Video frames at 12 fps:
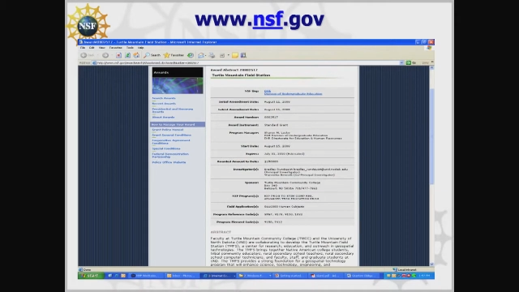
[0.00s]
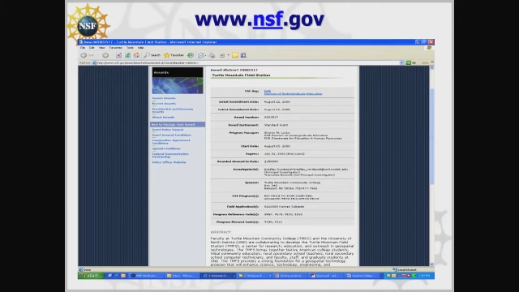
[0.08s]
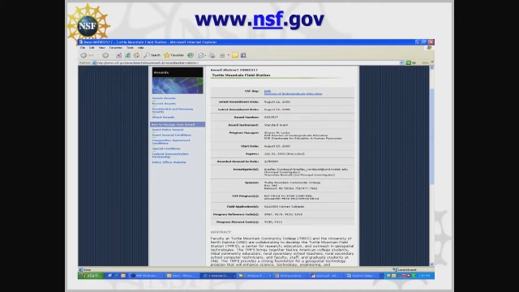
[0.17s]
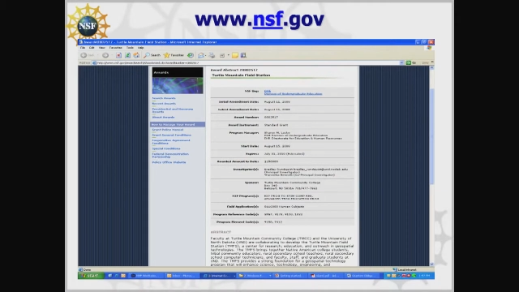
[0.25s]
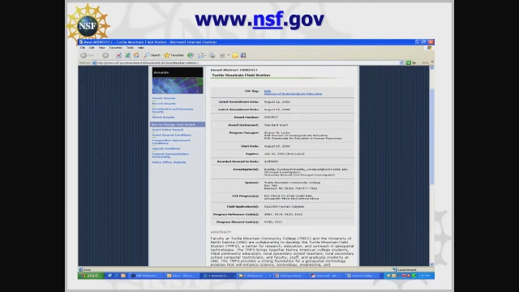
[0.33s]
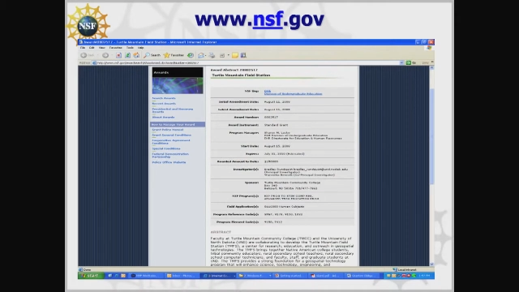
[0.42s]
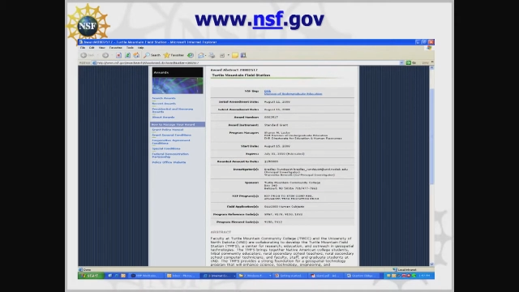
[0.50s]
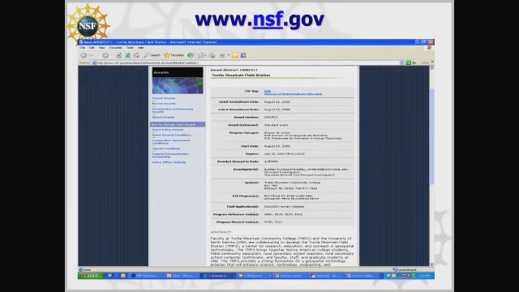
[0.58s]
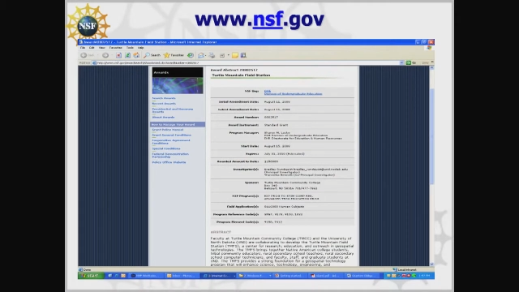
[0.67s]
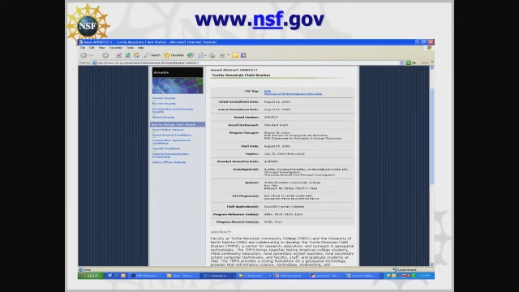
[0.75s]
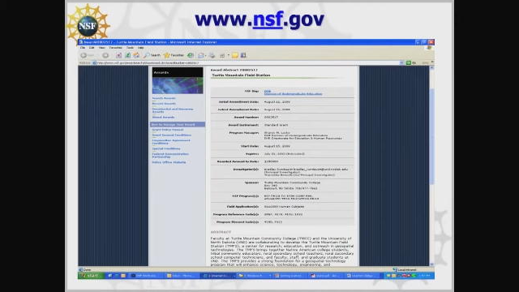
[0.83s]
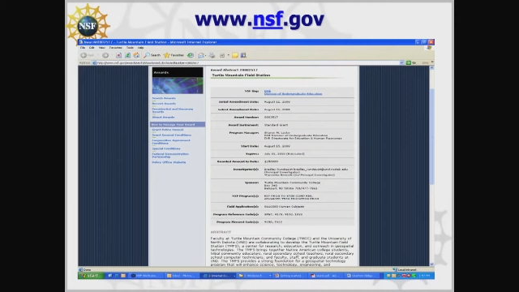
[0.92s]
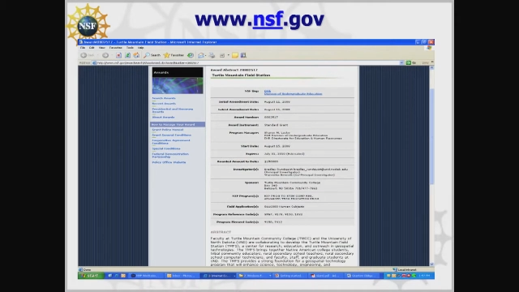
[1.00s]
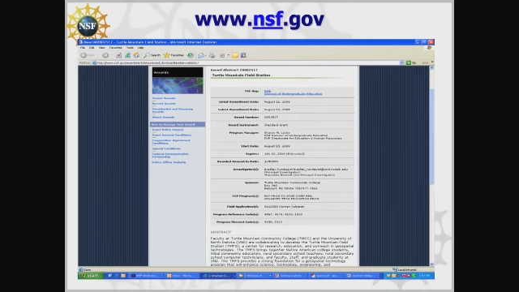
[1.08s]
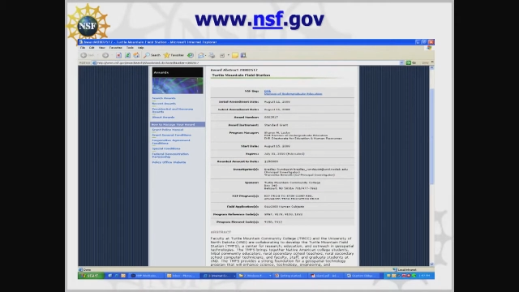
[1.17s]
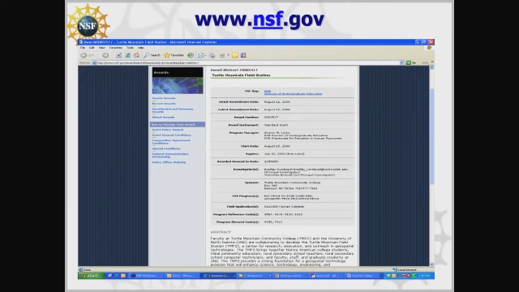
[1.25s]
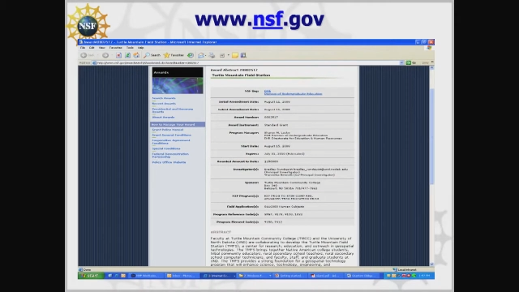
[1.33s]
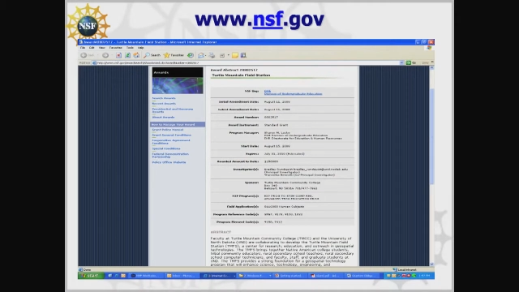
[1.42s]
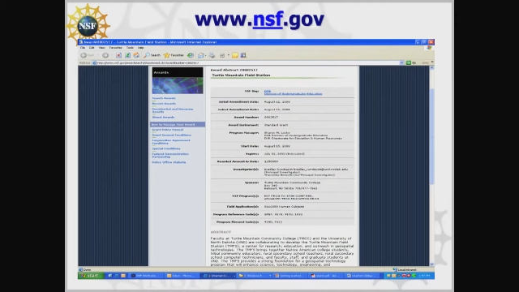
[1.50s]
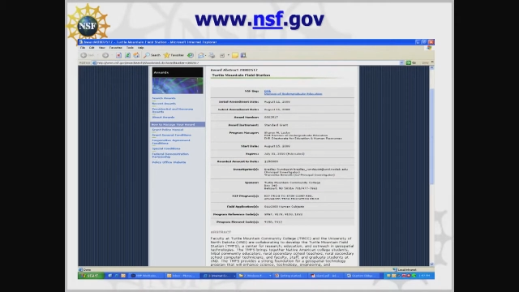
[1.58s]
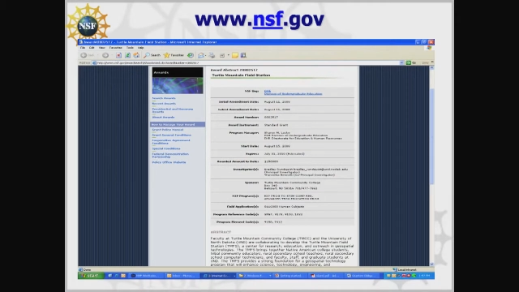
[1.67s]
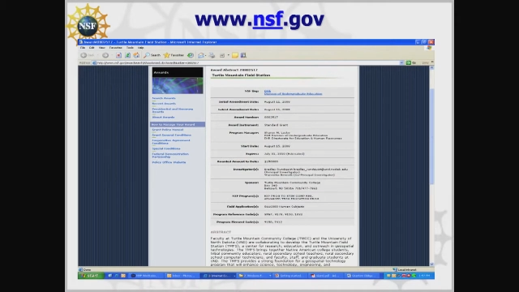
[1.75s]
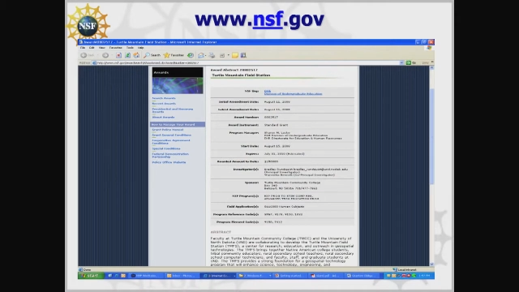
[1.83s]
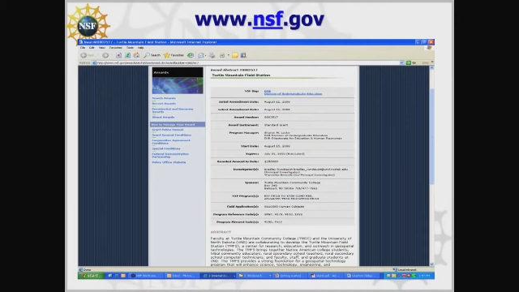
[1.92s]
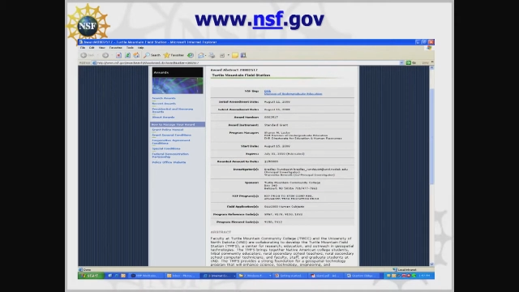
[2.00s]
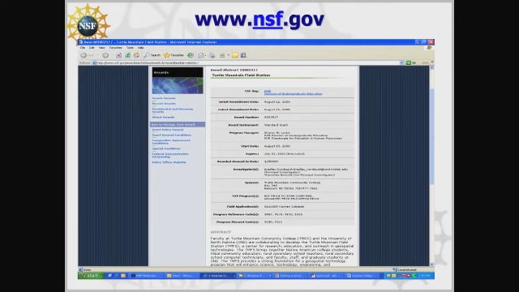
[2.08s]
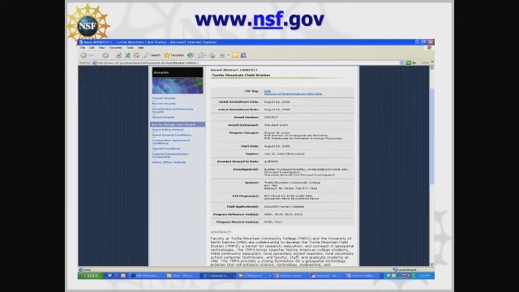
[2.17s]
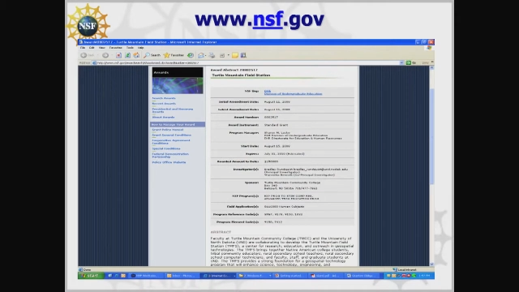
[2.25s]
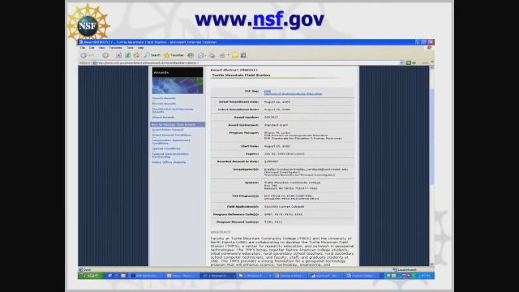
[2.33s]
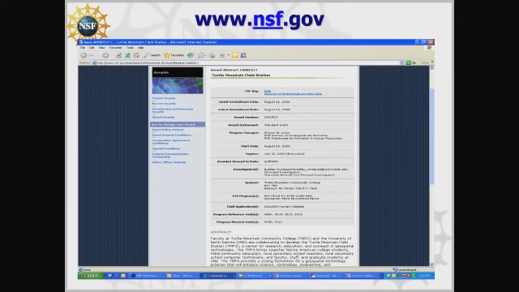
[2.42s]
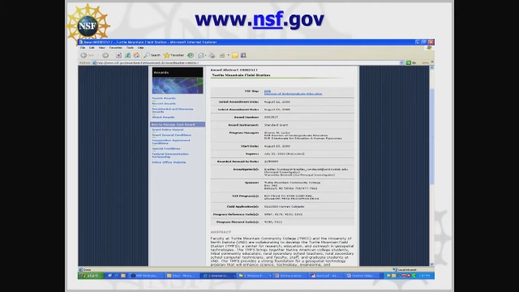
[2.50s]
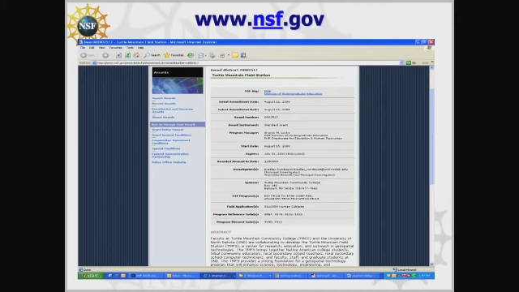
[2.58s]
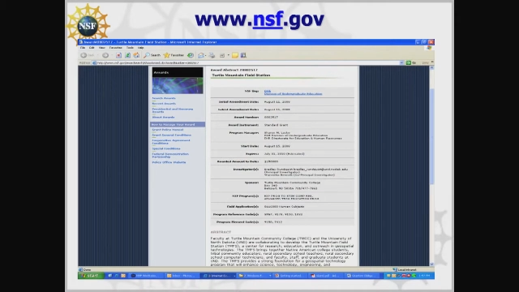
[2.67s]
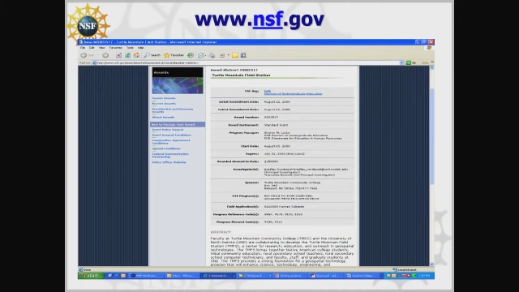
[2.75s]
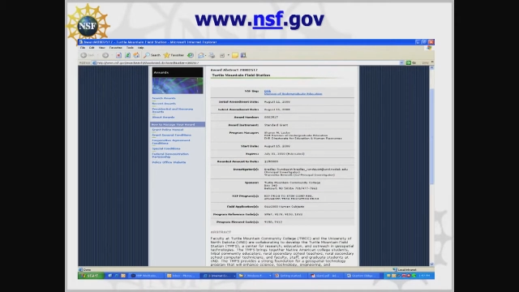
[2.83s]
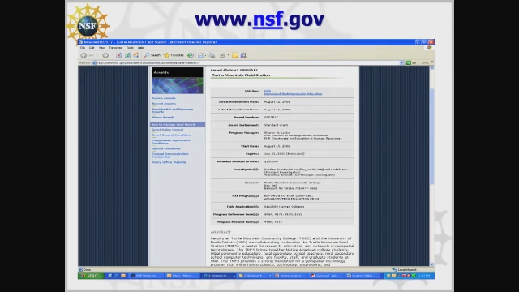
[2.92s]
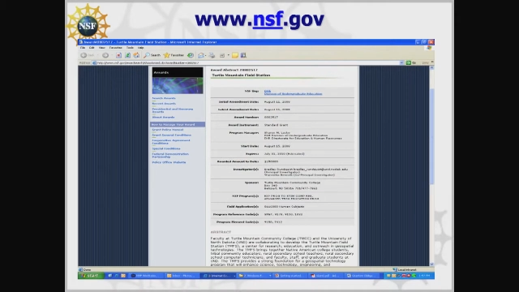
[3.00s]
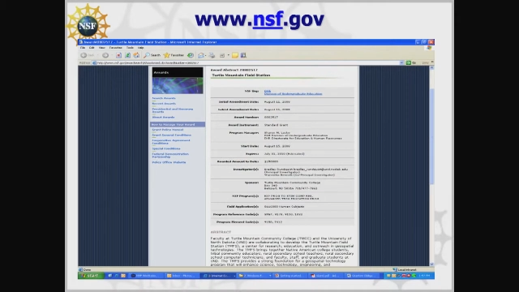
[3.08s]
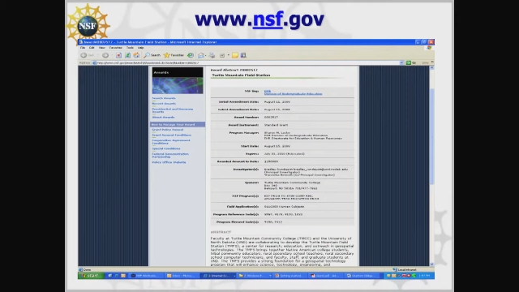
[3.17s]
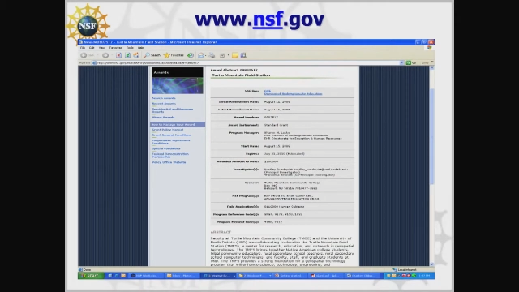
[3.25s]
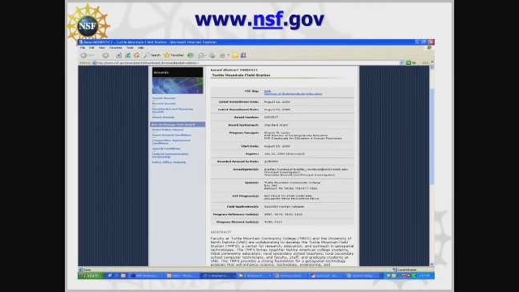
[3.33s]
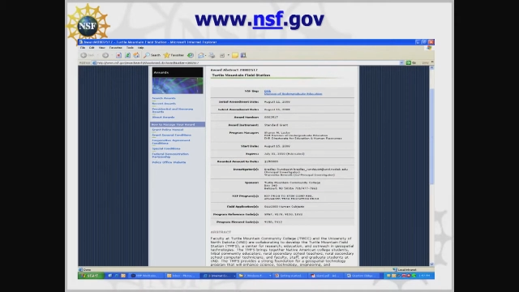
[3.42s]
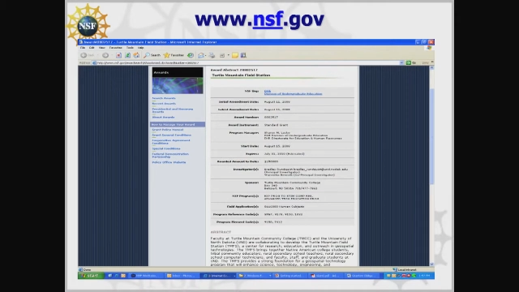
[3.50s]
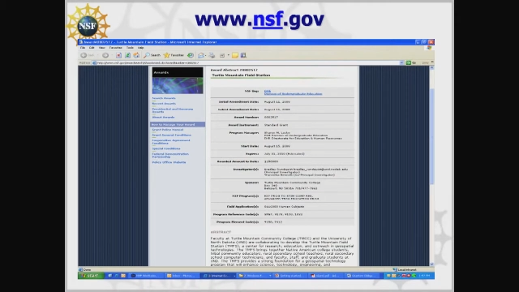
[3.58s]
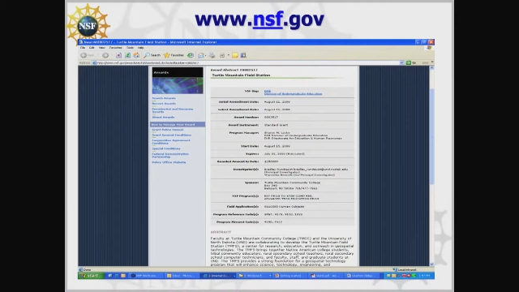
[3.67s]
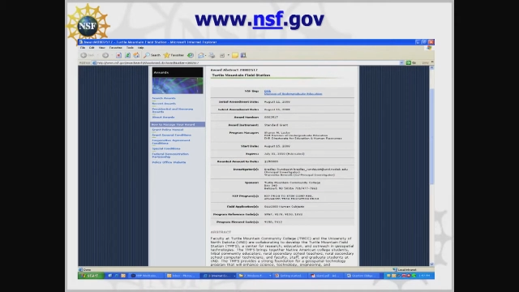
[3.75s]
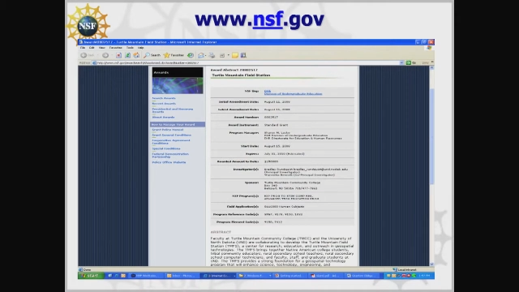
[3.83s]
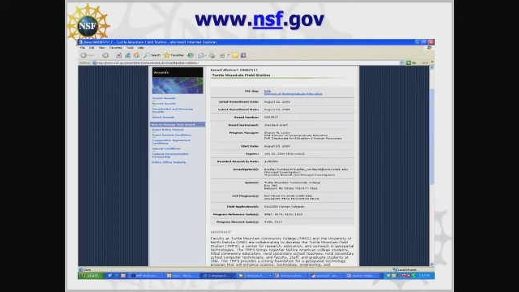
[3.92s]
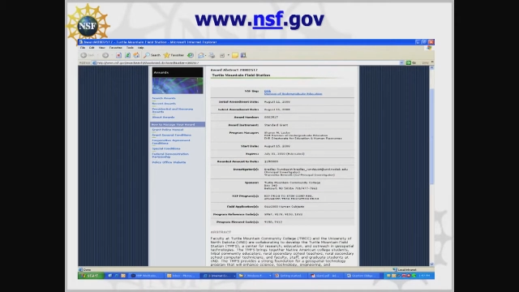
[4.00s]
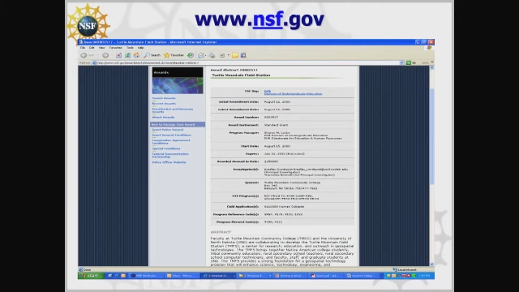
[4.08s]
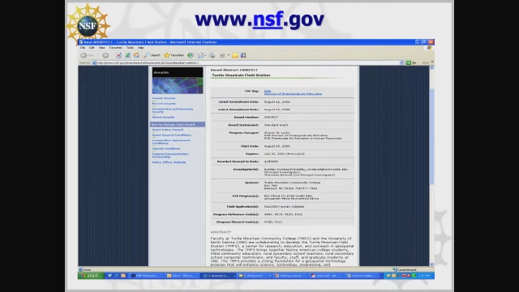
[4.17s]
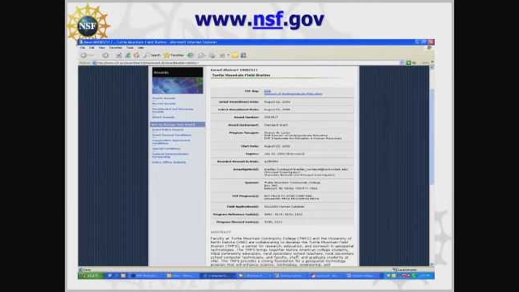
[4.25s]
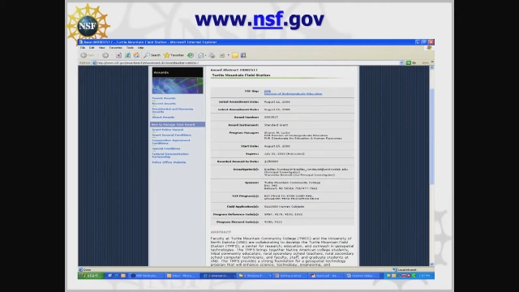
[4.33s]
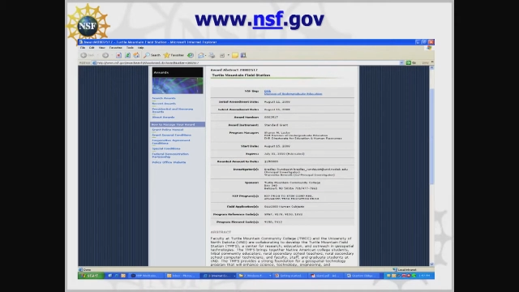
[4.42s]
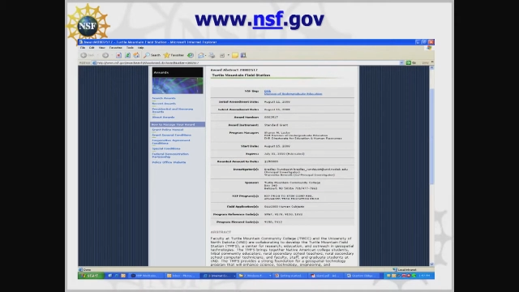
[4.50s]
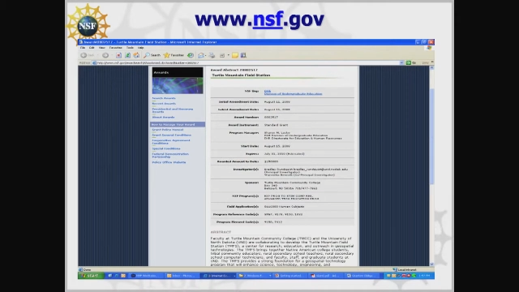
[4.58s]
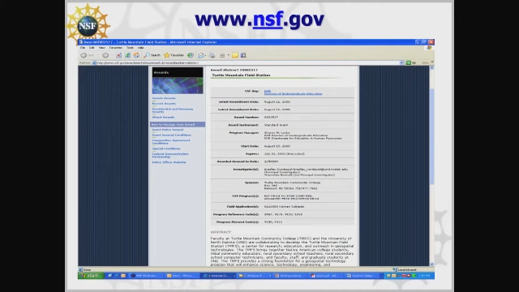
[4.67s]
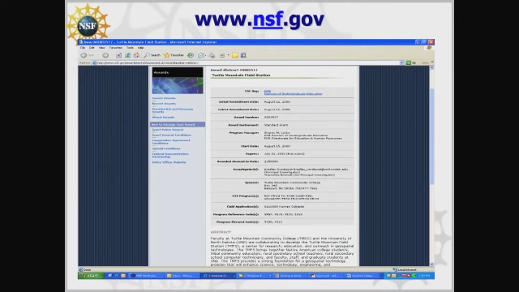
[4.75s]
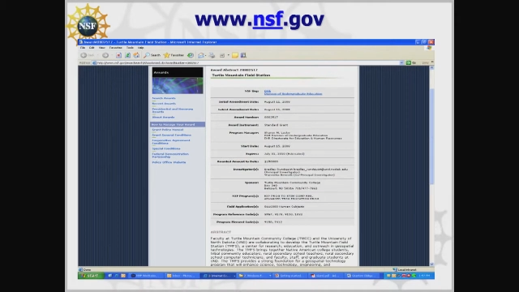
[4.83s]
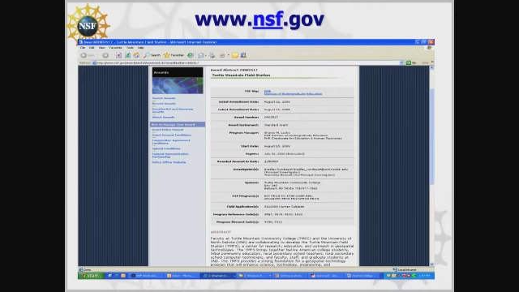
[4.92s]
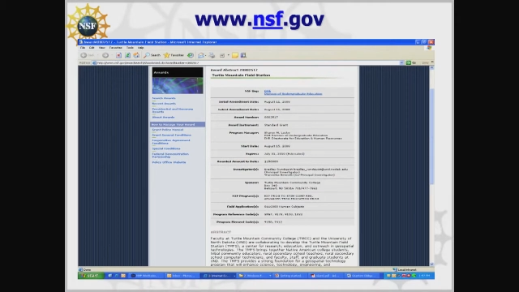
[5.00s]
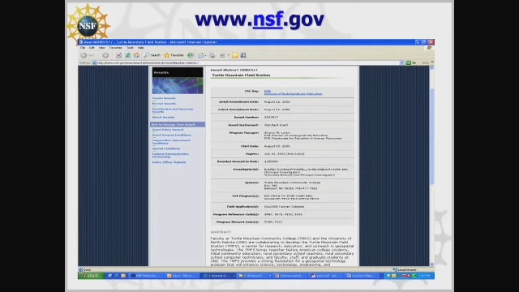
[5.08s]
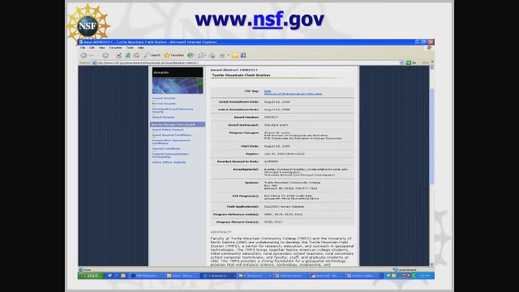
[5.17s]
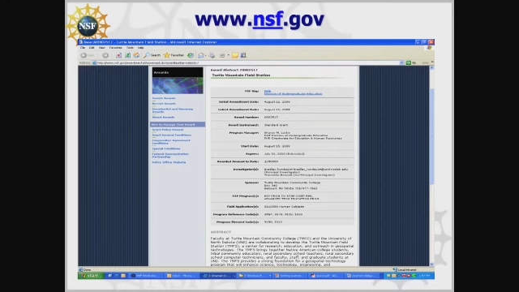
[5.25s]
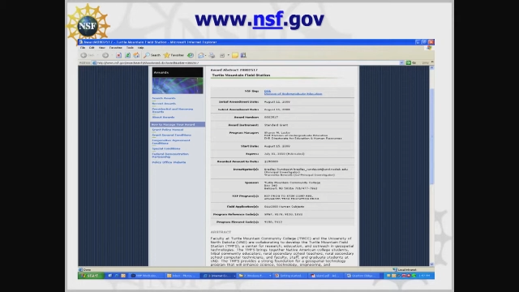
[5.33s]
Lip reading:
Nobody's mouth can be seen.